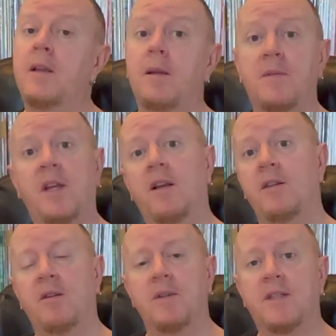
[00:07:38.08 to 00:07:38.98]
I'm
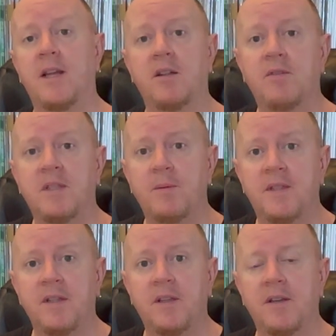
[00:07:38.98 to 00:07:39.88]
telling you, it's like Christmas
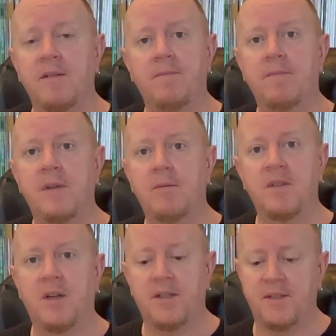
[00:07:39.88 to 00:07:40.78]
in there. It was
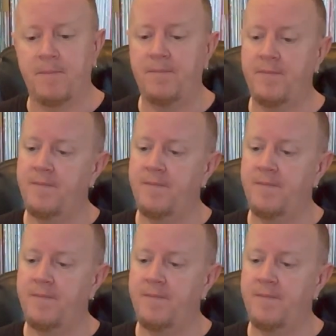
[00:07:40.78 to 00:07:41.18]
awesome.